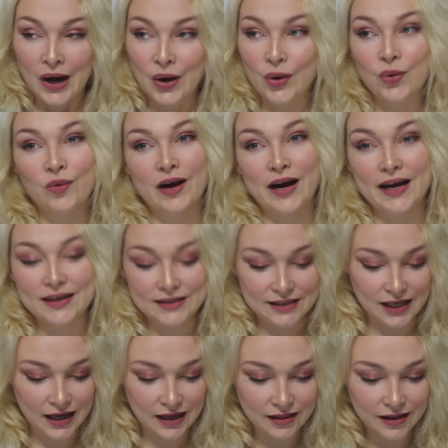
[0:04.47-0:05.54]

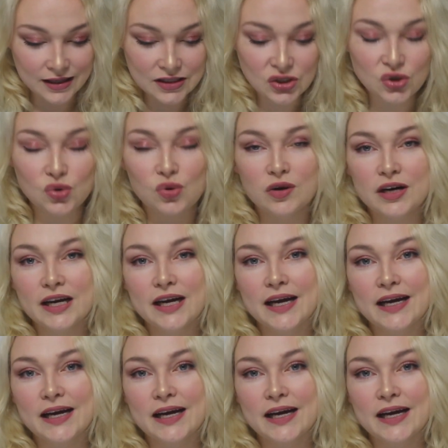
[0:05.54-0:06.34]
Alright, this story